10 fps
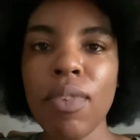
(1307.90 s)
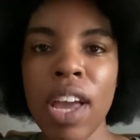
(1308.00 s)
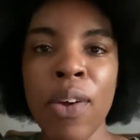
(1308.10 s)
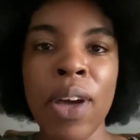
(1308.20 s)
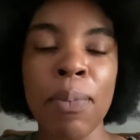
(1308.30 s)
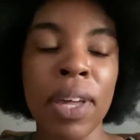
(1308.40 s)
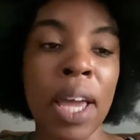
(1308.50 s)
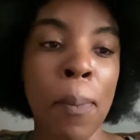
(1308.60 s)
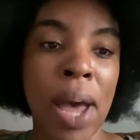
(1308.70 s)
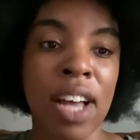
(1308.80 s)
Anyway, I'm gonna
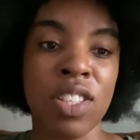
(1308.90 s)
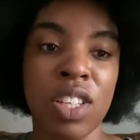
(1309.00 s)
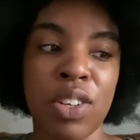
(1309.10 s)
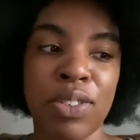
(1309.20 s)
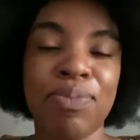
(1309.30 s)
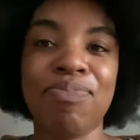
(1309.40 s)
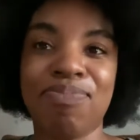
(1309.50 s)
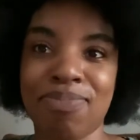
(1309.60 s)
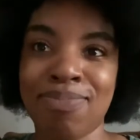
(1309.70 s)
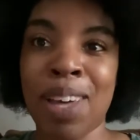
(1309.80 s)
get back to
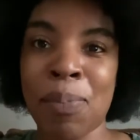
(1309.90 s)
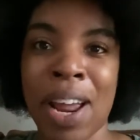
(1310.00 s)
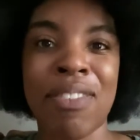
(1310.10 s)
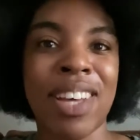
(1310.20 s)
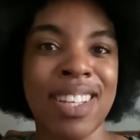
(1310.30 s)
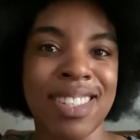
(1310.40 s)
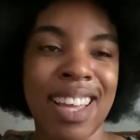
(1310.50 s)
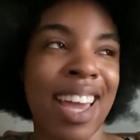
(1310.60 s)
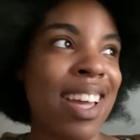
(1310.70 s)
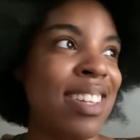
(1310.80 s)
my breakfast
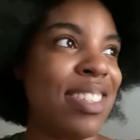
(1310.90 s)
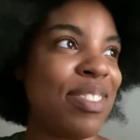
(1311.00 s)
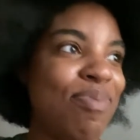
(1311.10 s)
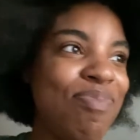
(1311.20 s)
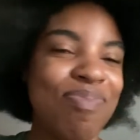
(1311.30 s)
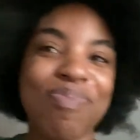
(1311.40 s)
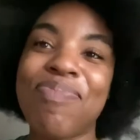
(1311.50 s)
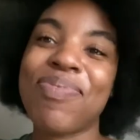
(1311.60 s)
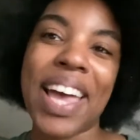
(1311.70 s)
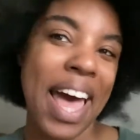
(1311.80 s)
and
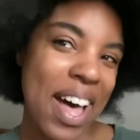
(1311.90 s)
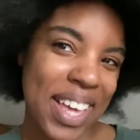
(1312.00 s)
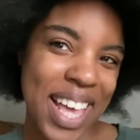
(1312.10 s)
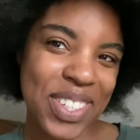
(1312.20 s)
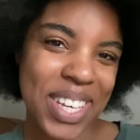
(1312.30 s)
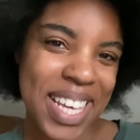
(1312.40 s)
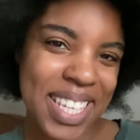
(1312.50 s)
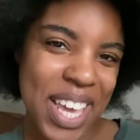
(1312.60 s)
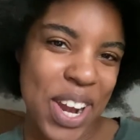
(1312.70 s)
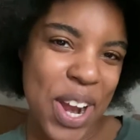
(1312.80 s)
I'll catch you
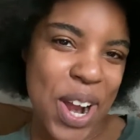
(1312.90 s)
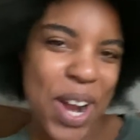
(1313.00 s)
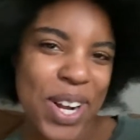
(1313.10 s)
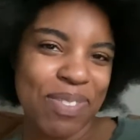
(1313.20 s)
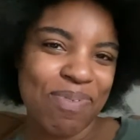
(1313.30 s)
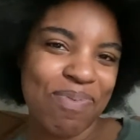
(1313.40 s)
guys later.